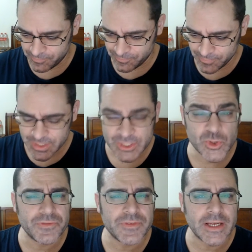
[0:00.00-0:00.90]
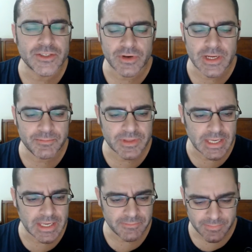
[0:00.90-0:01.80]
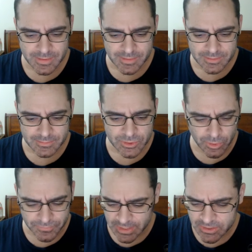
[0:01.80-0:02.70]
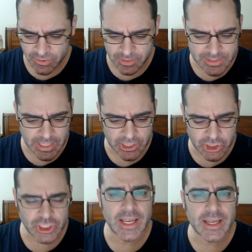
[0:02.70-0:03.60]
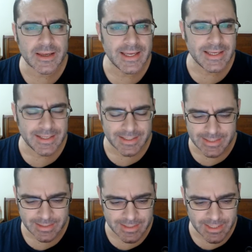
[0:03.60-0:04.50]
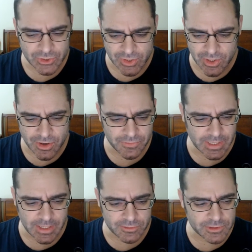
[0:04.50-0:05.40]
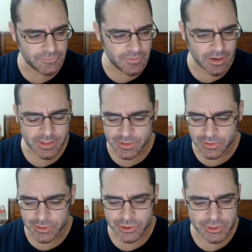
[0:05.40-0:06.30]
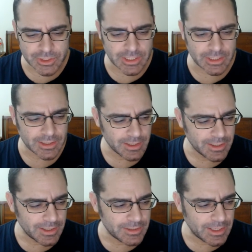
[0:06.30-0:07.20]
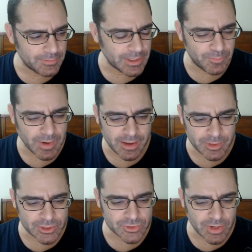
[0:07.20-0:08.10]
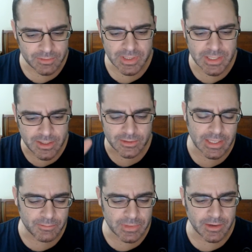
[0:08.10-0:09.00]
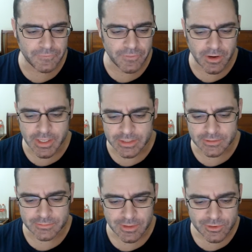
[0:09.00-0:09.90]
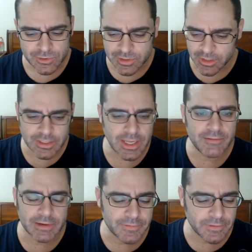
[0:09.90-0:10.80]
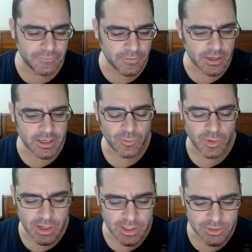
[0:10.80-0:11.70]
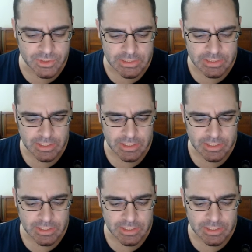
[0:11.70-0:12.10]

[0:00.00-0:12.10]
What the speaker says: this soft ice cream thing, soft ice cream / shake that they served, and it was fucking delicious. And They buy me this great meal, get me a fucking sundae, whatever the fuck it was, and